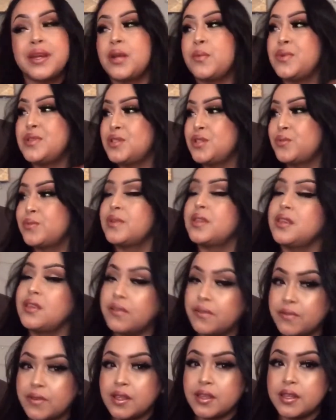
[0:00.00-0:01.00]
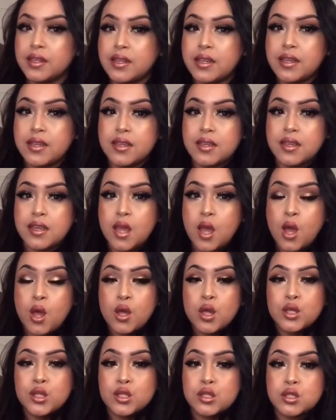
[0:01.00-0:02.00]
but I wasn't really feeling it,
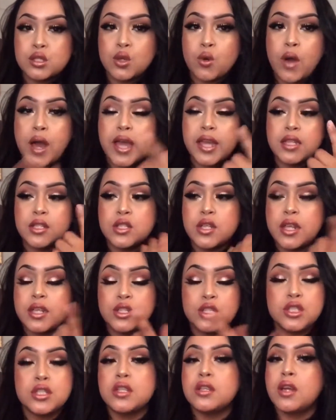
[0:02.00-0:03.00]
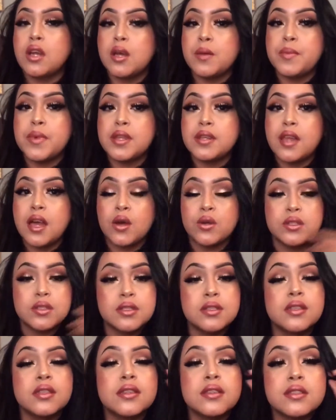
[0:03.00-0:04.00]
so I changed it up and now
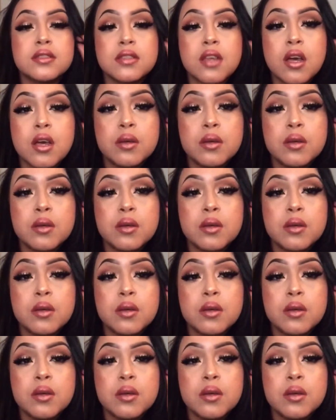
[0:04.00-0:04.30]
it's this